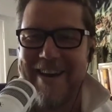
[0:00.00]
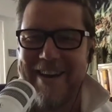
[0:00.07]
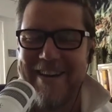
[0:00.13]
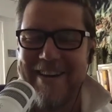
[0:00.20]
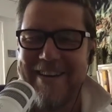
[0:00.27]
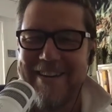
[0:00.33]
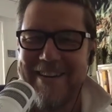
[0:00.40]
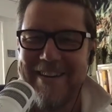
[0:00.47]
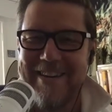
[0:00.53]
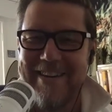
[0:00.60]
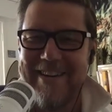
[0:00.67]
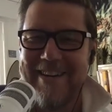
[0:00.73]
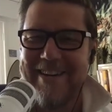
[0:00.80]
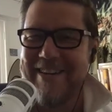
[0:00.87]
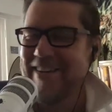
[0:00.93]
Thanks, Clive.
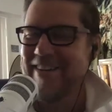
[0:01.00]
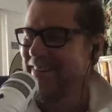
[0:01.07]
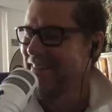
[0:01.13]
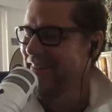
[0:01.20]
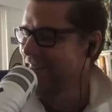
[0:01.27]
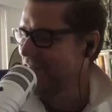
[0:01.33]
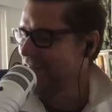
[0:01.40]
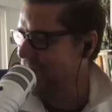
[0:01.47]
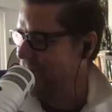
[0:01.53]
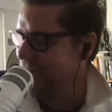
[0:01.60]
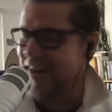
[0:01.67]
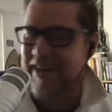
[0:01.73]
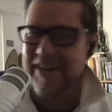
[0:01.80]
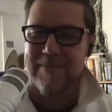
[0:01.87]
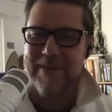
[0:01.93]
Uh, Trump has
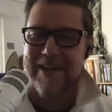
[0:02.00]
called it,